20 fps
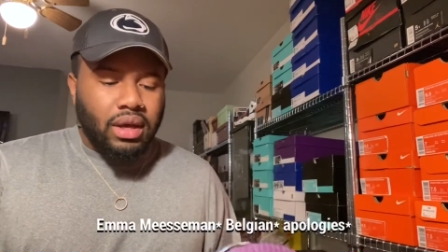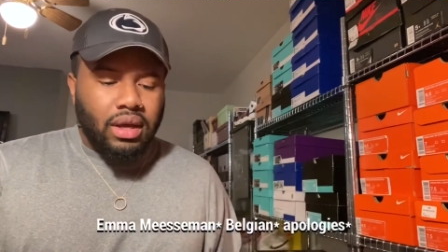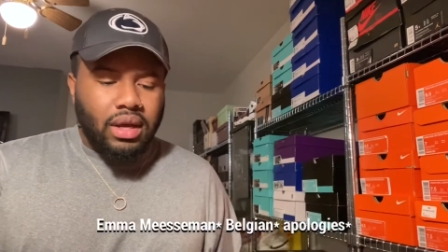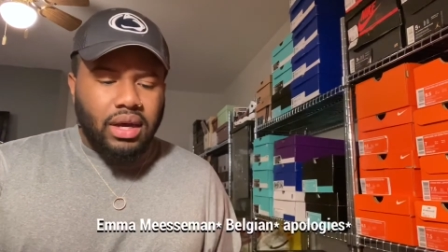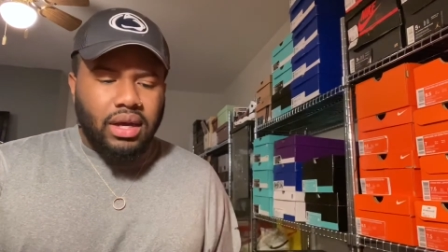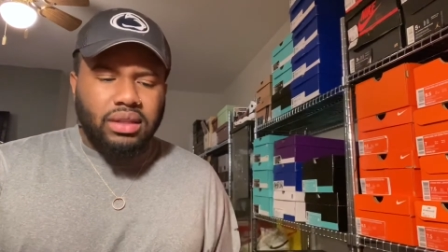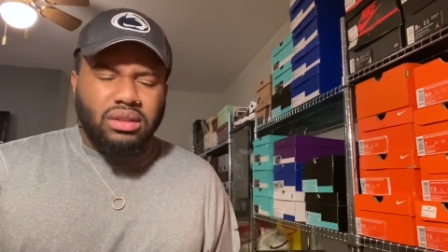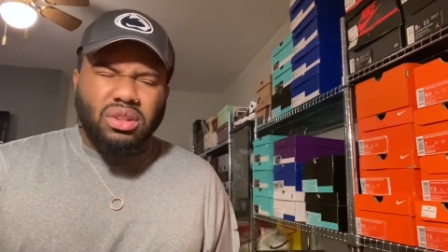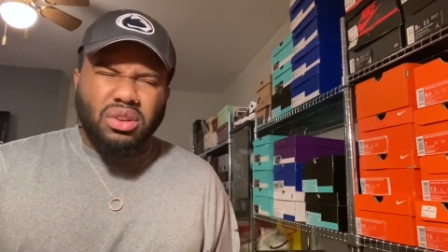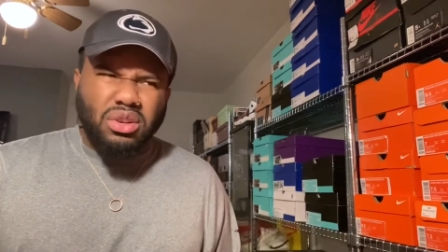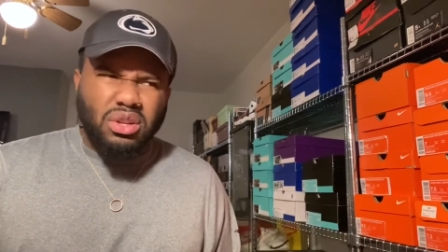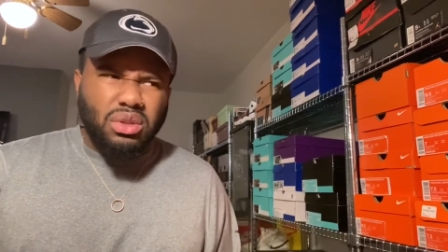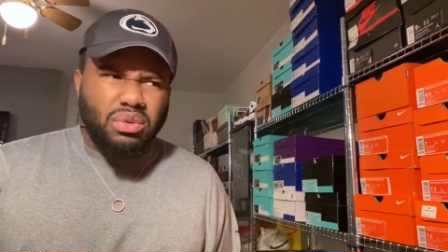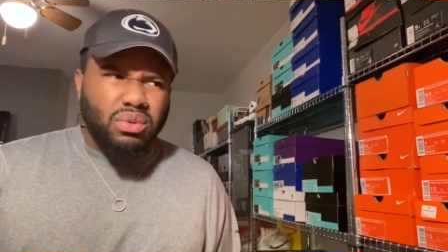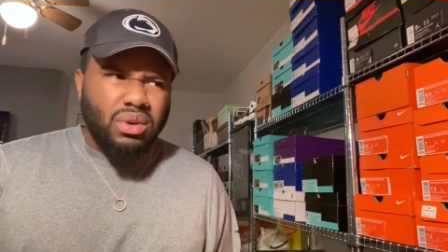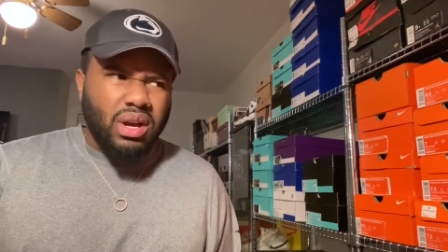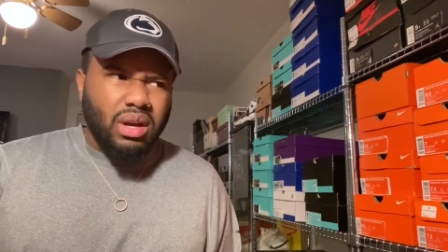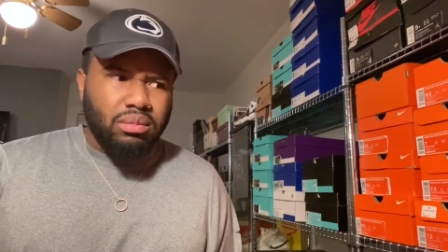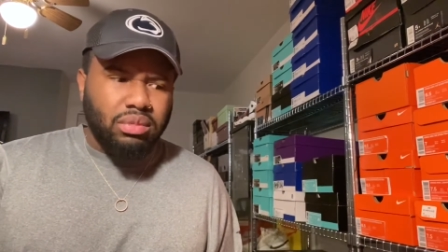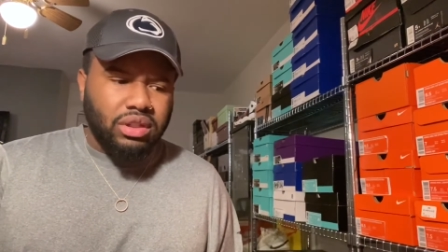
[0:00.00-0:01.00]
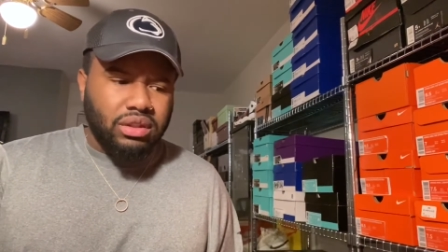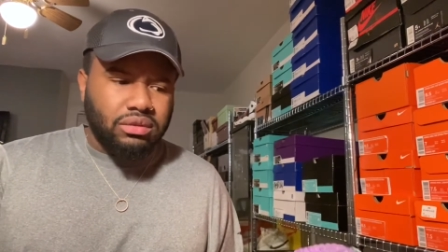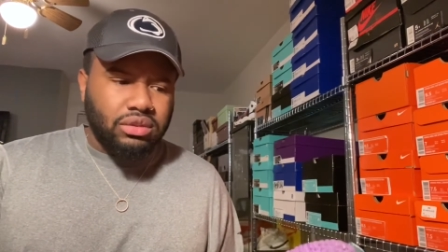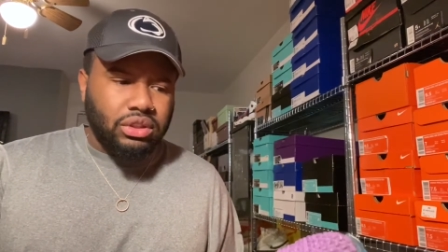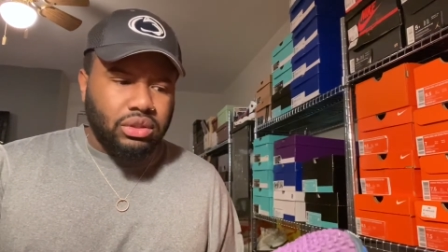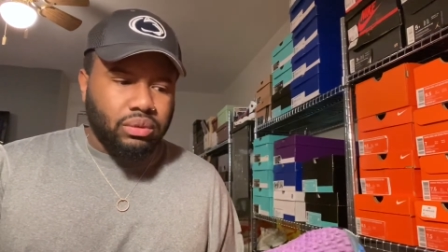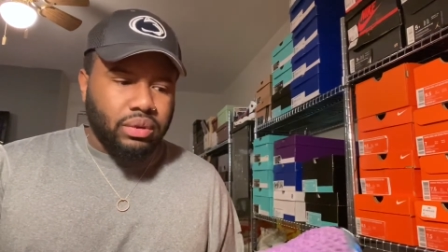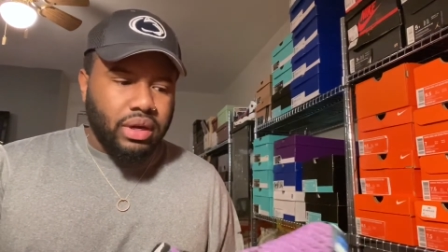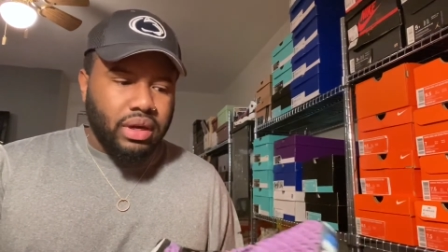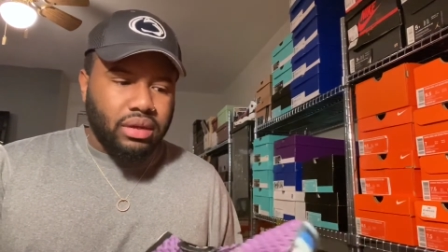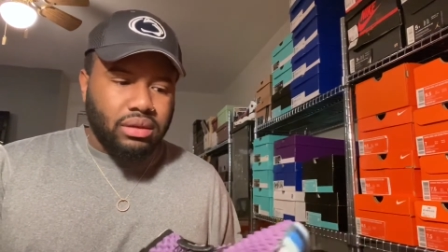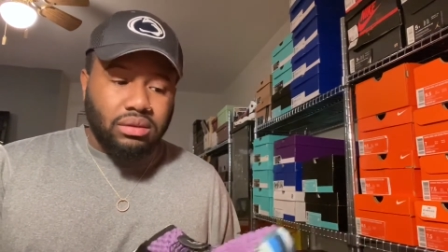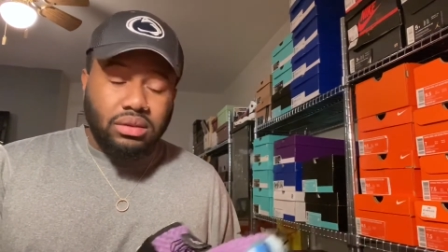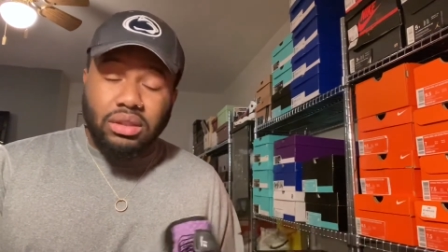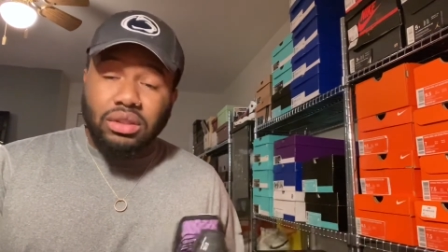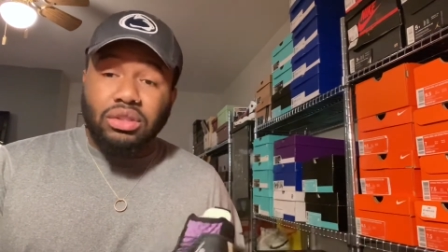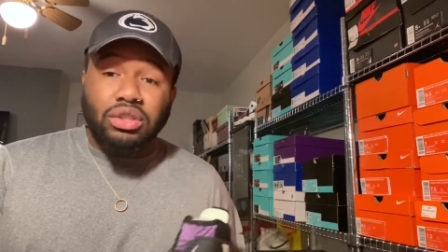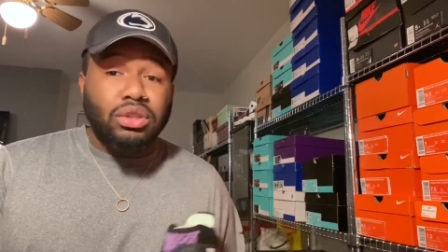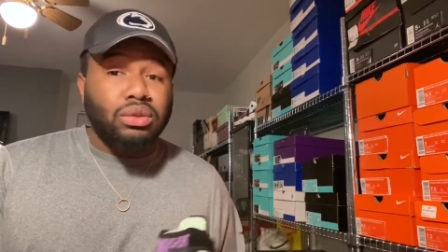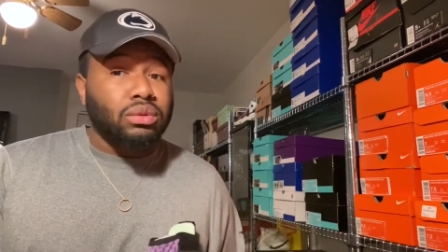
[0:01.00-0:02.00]
Uh, 33, I believe she wears,
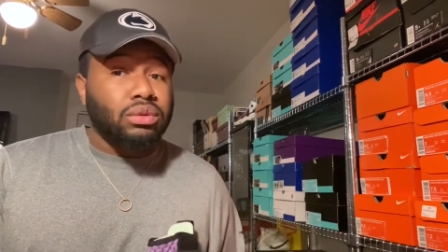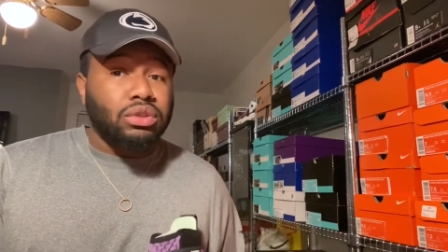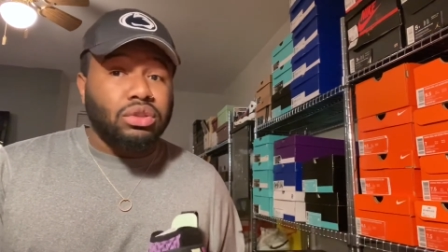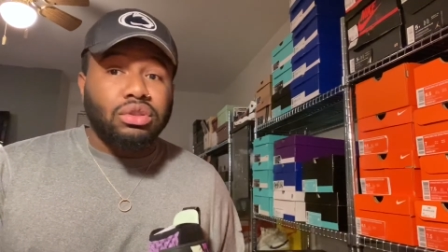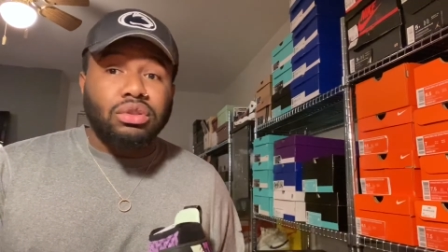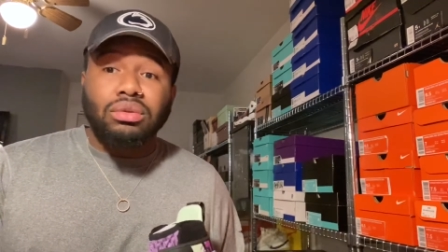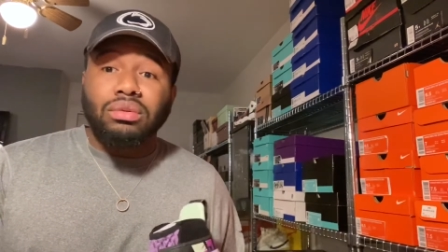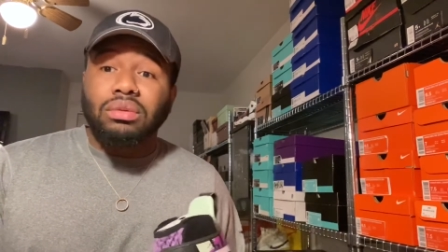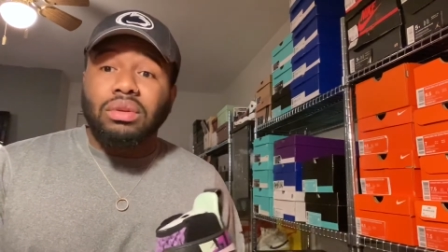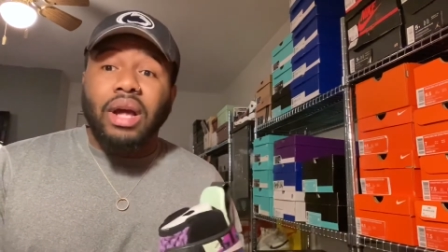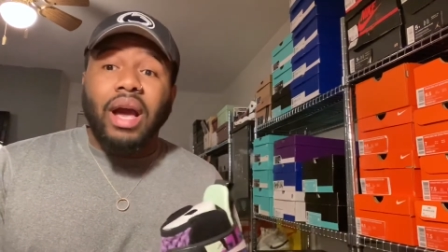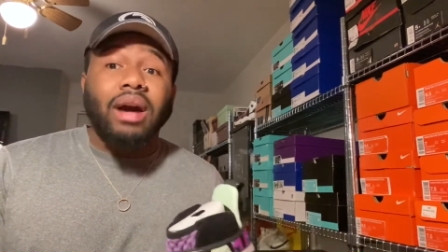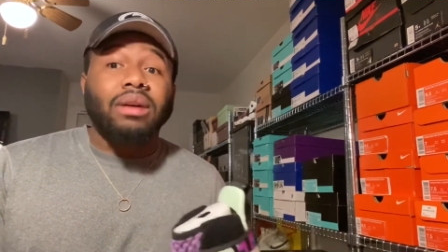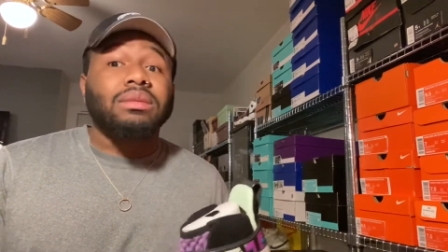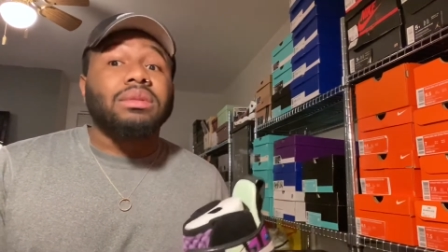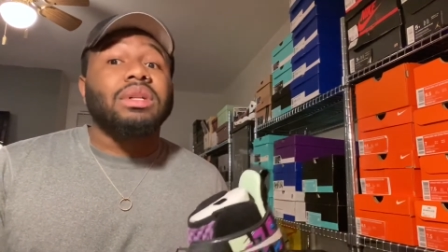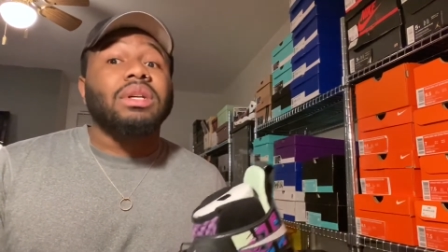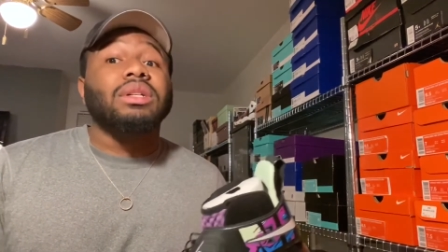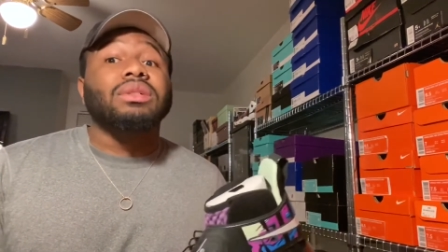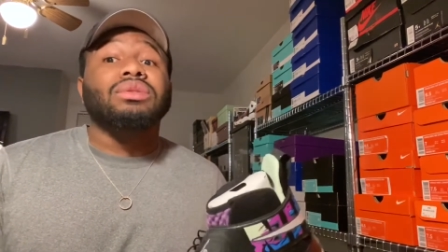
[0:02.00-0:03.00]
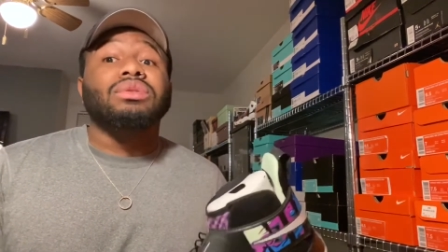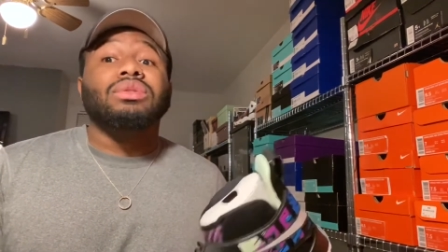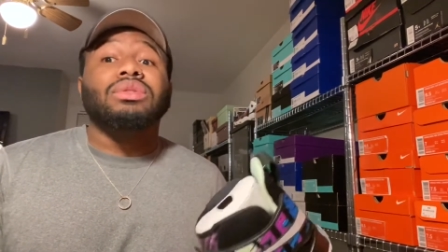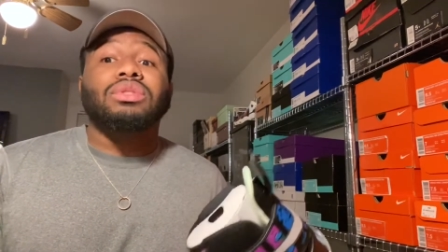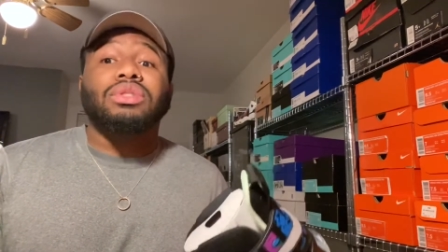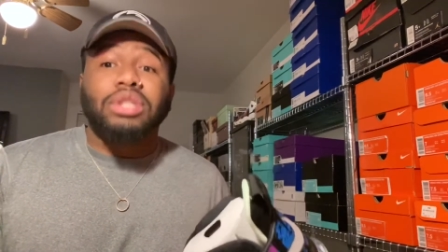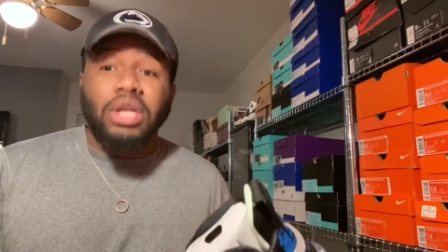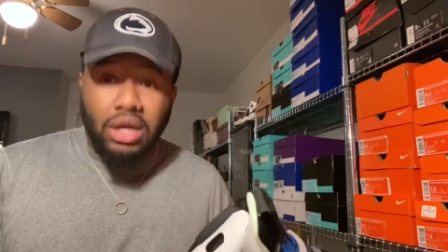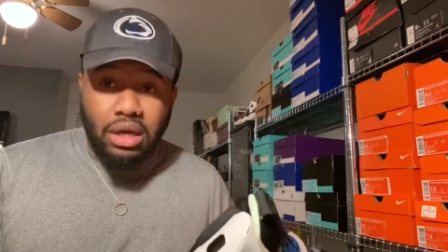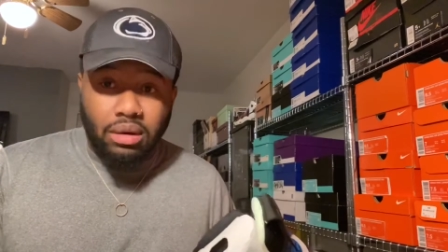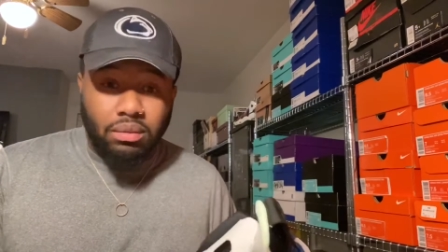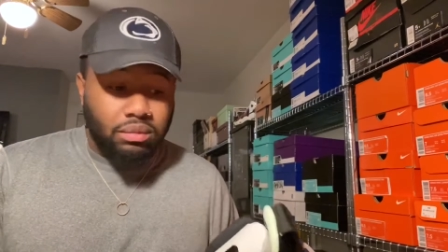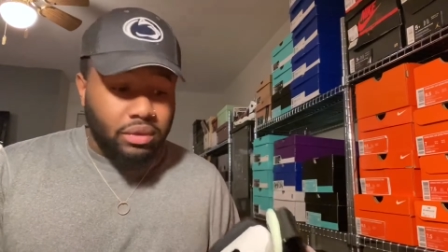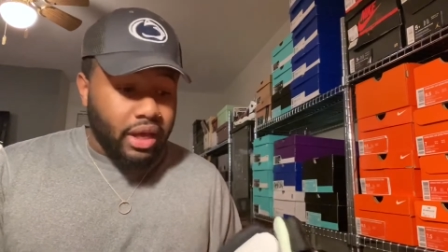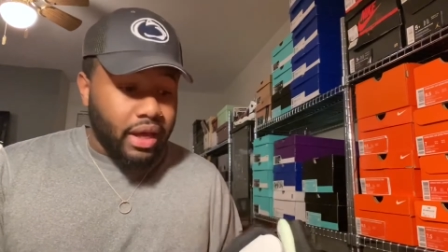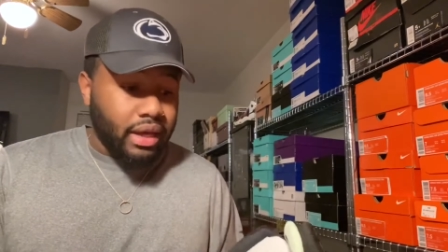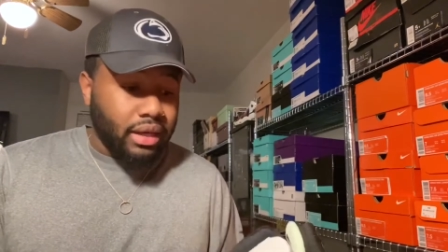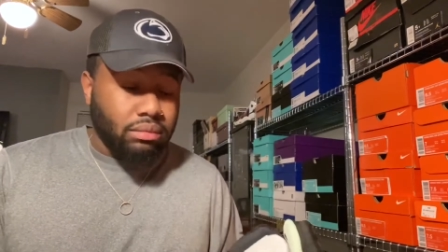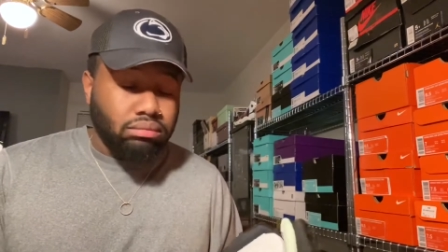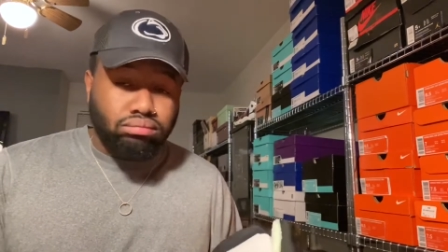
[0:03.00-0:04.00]
because she was shooting out the gym, like